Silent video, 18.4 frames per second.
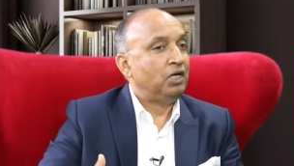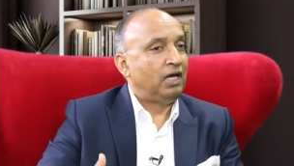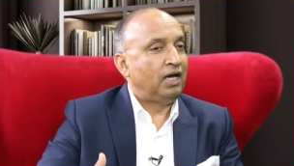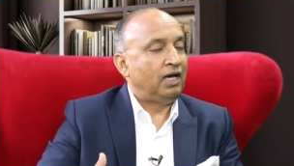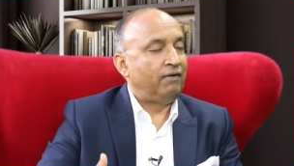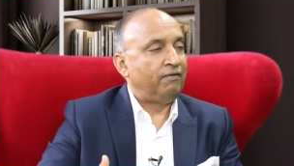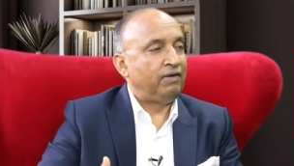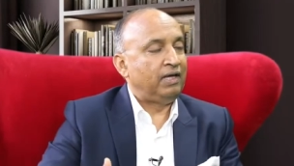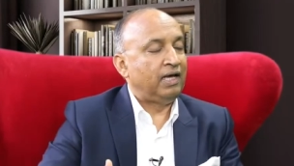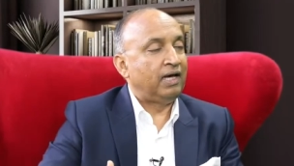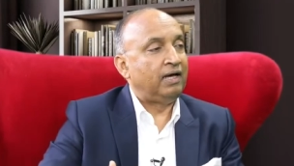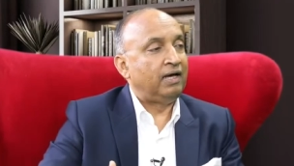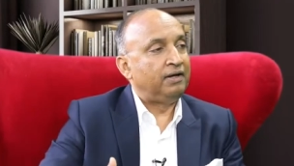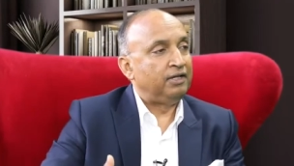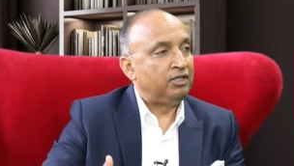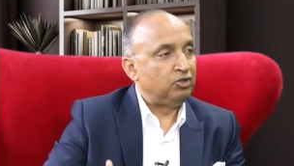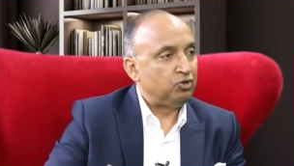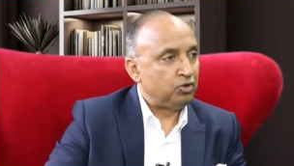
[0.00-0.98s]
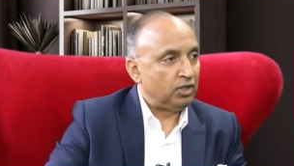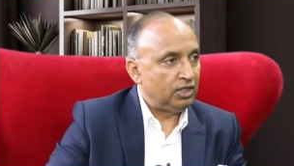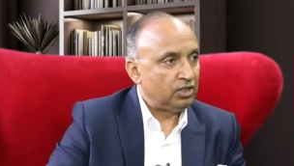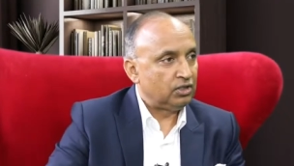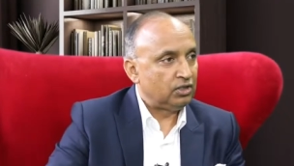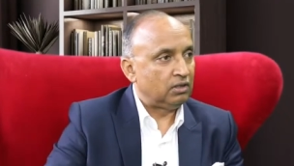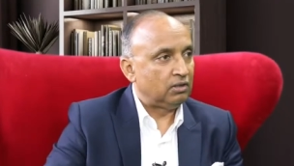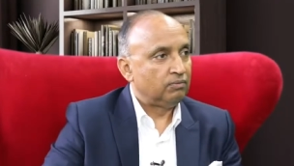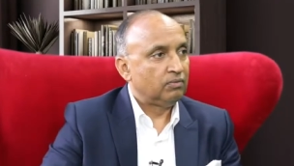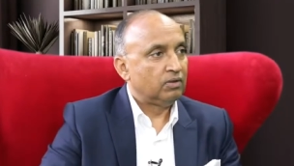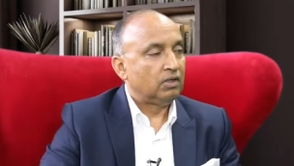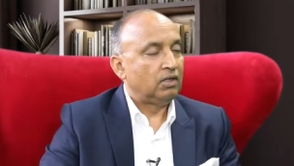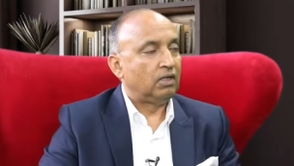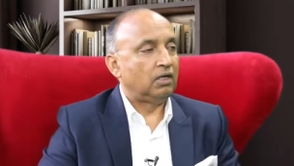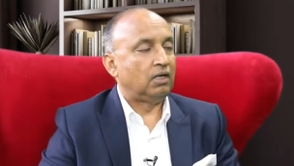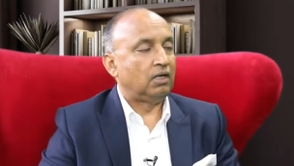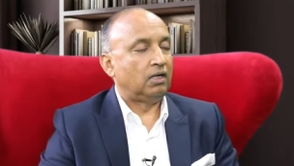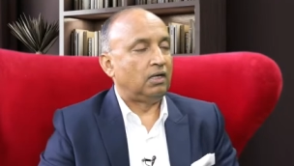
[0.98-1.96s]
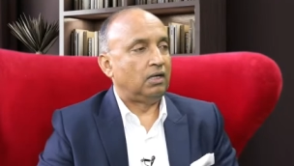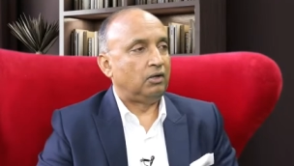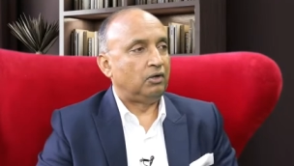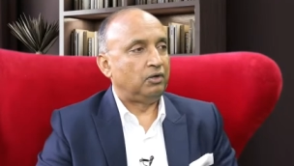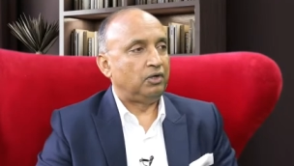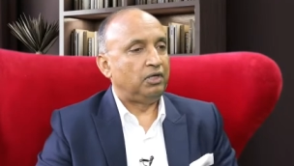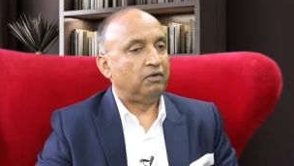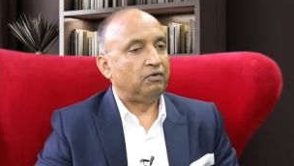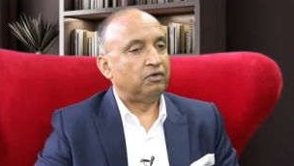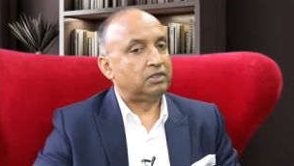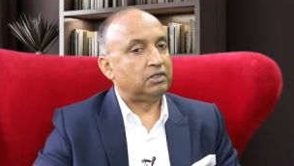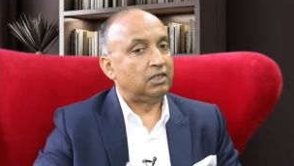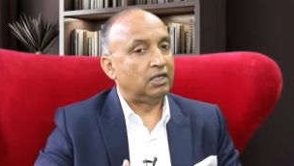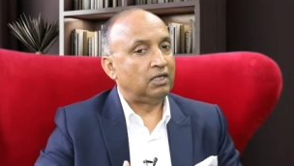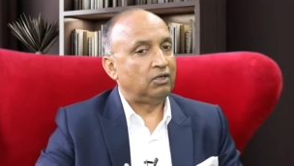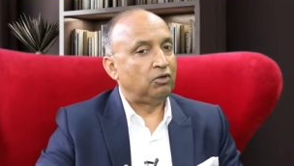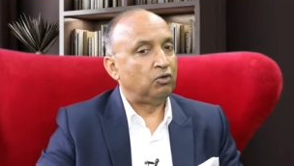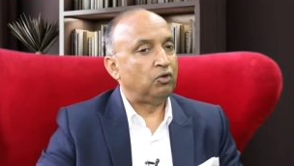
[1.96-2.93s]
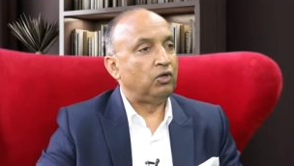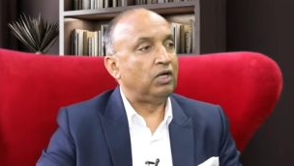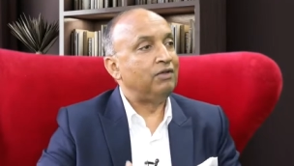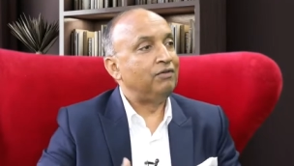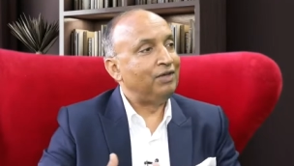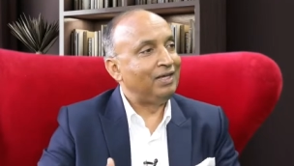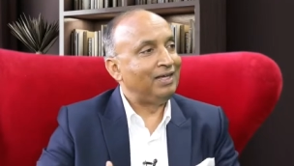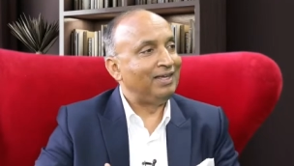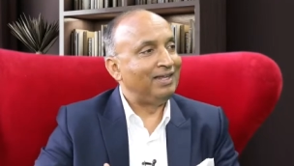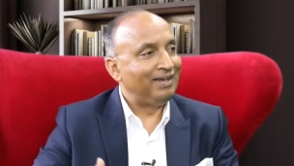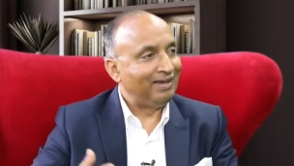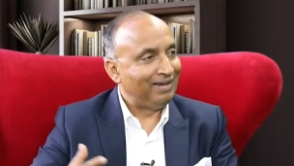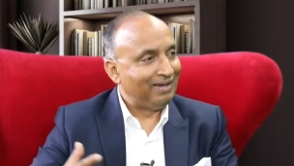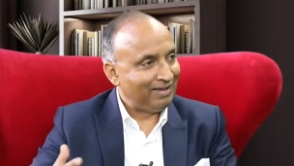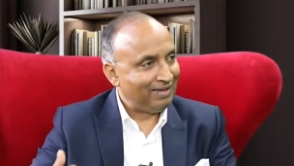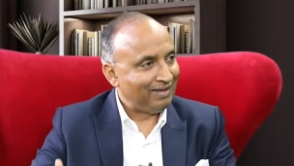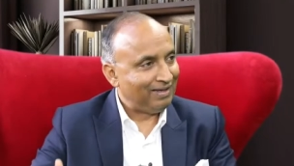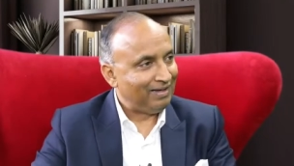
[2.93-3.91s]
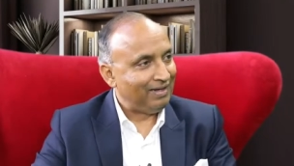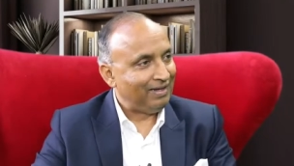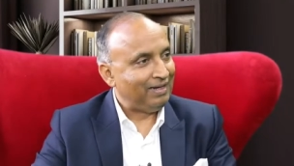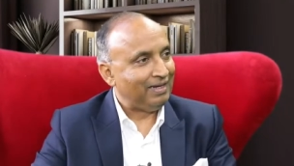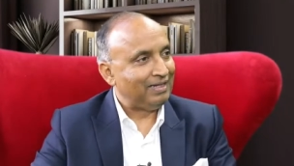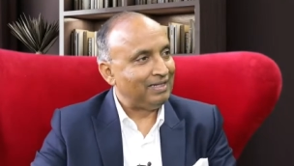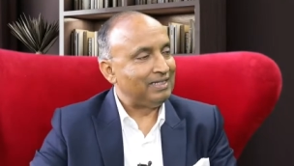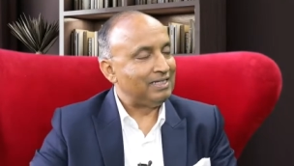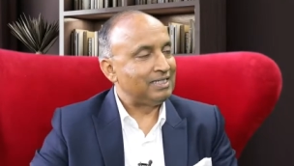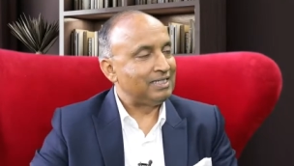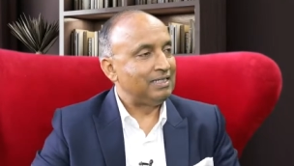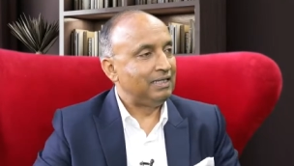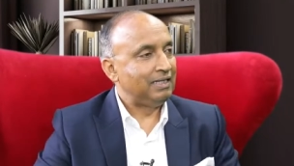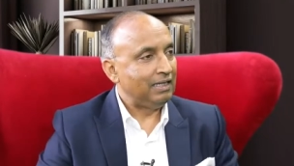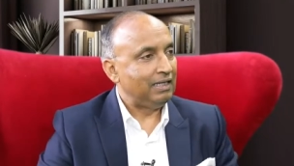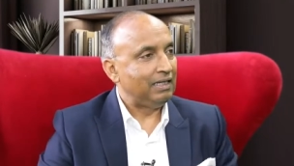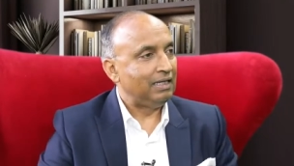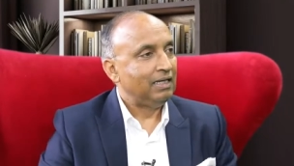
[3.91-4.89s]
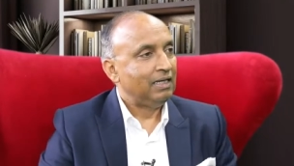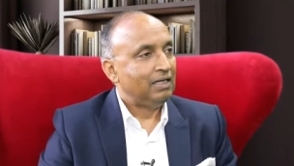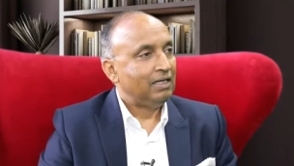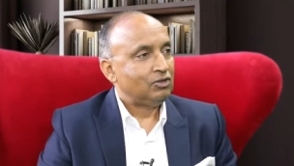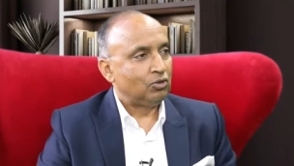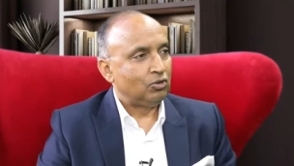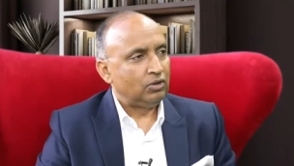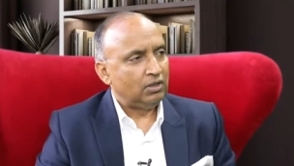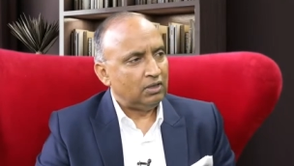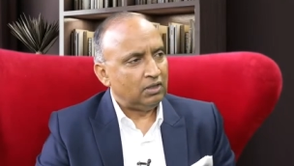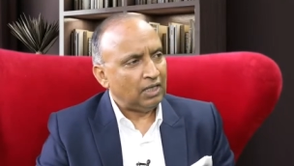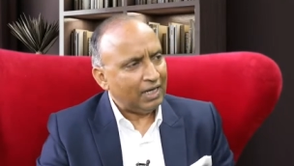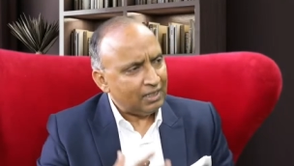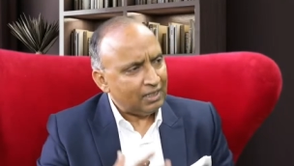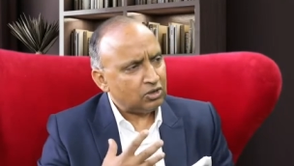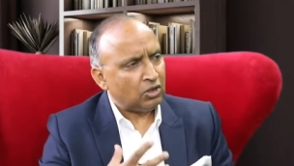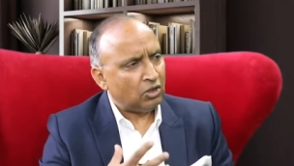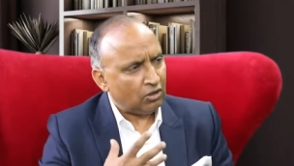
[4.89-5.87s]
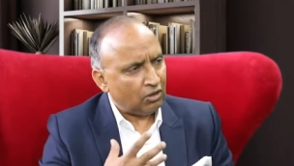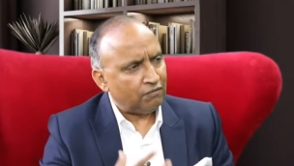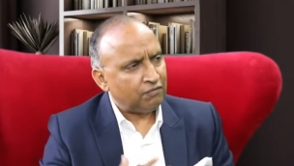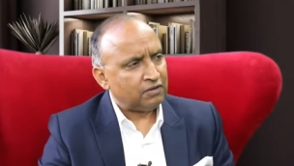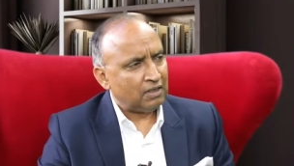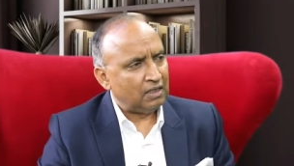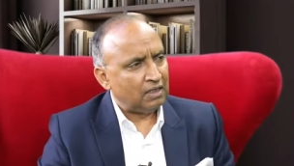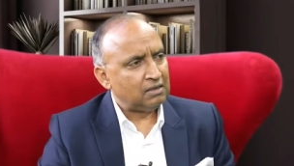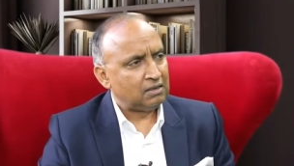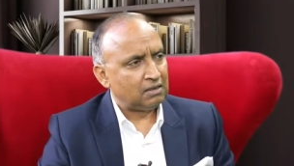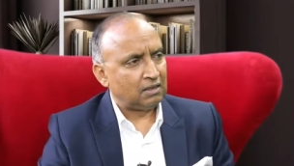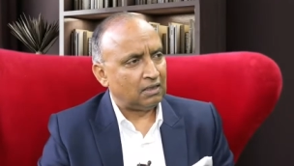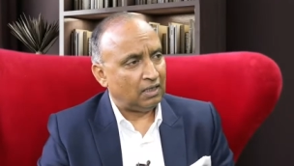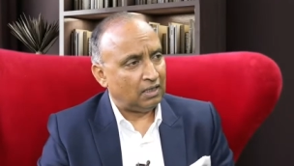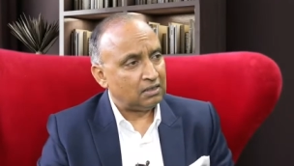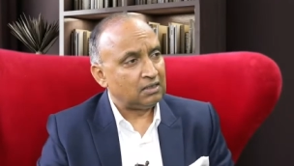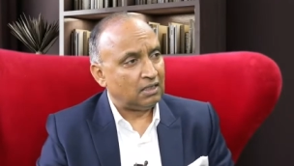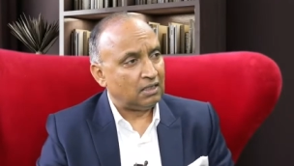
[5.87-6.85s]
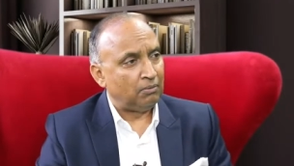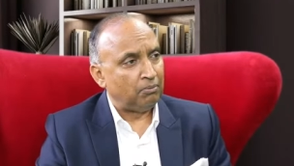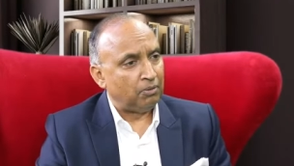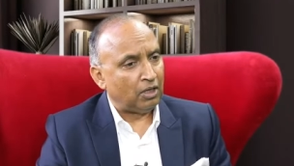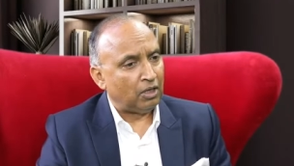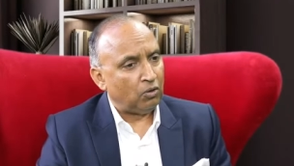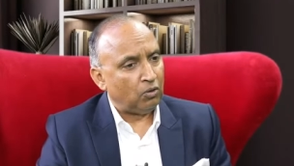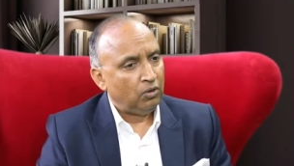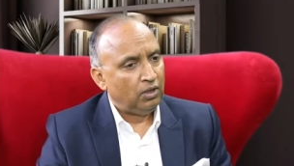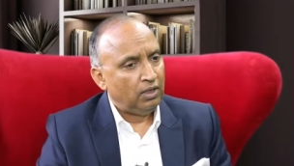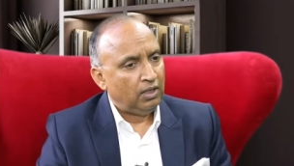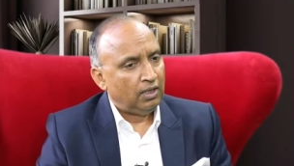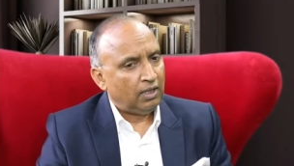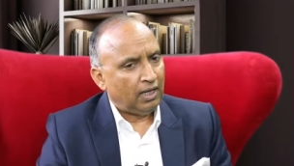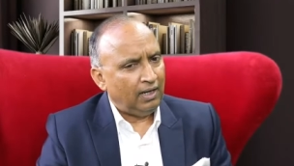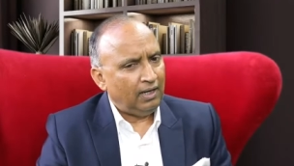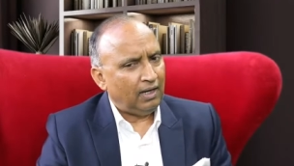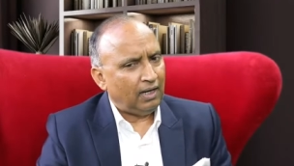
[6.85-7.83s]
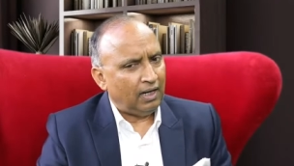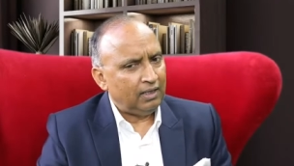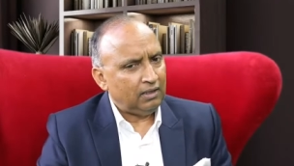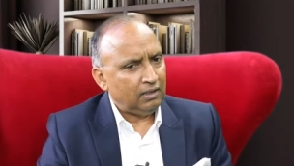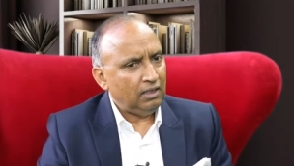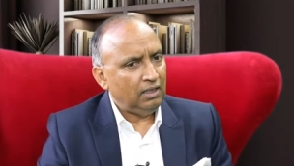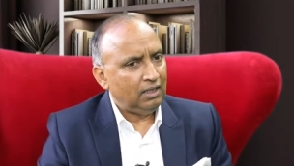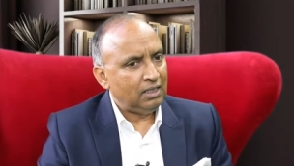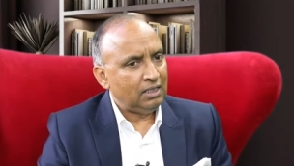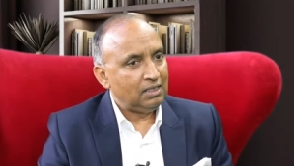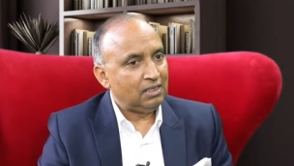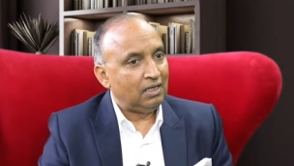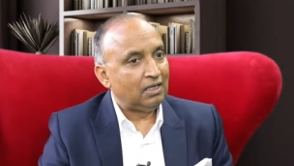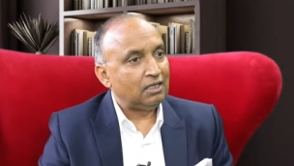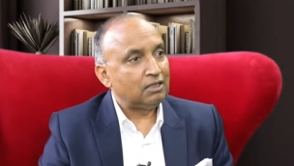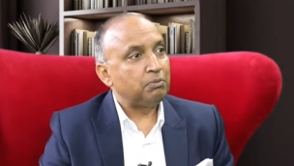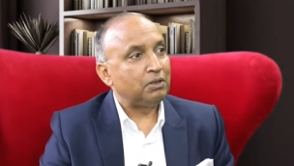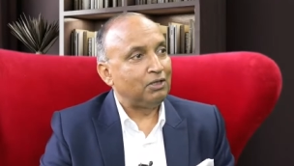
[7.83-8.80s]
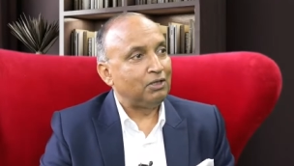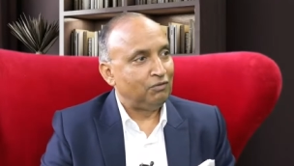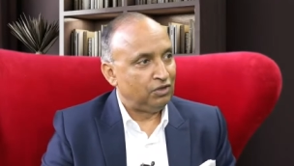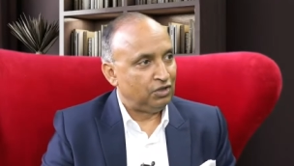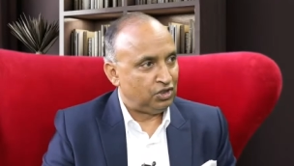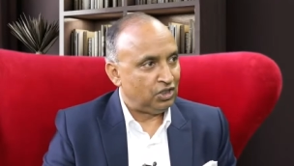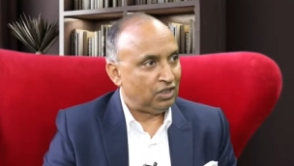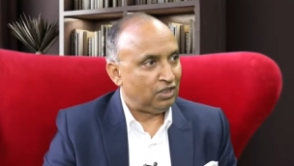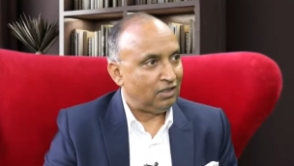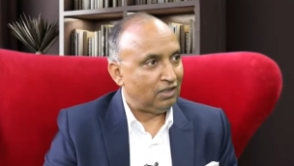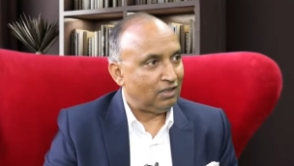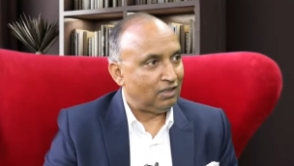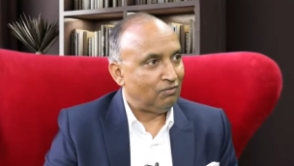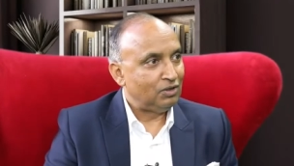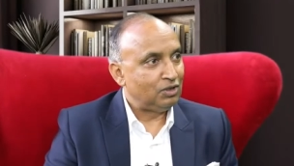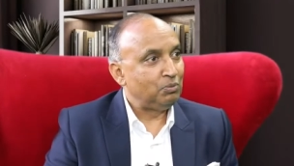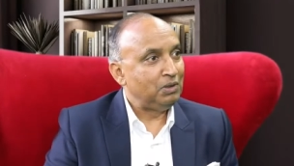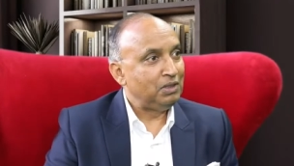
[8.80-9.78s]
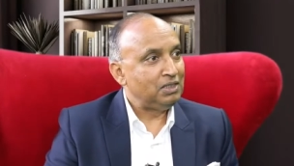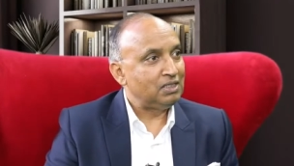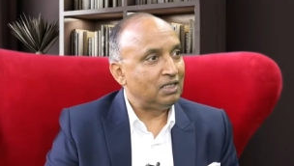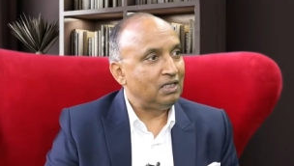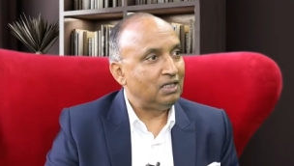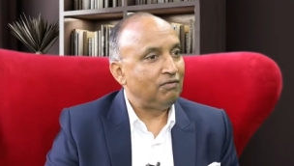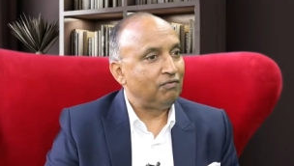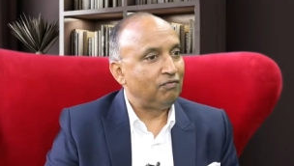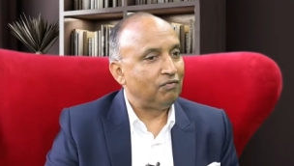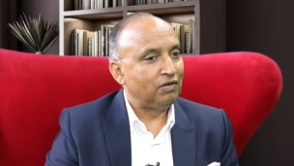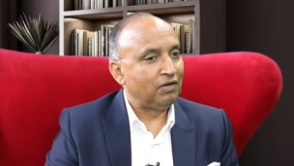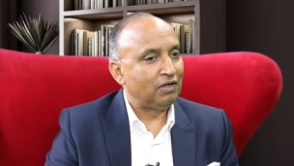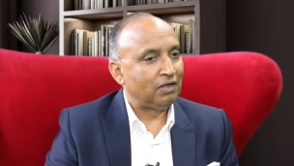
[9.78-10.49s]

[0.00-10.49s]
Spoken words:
having a higher education or he was living in a city. So that sort of sense has come now. And I think it is irrespective of the gender, which means that if